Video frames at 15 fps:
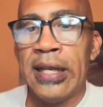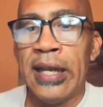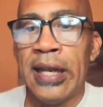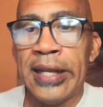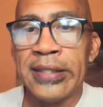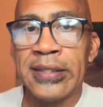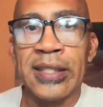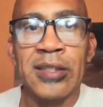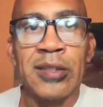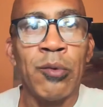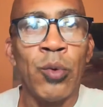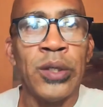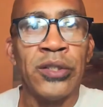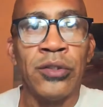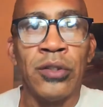Let's get
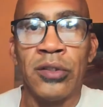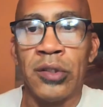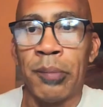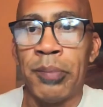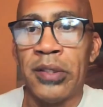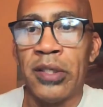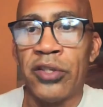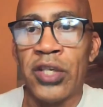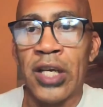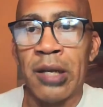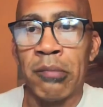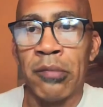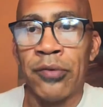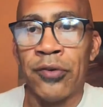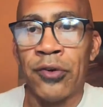some questions up in the
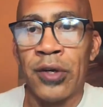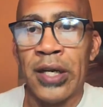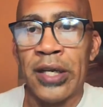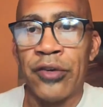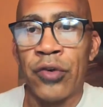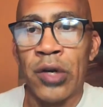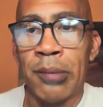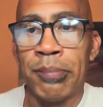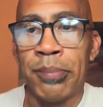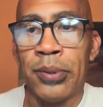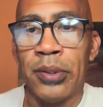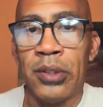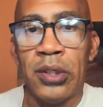chat before I drop.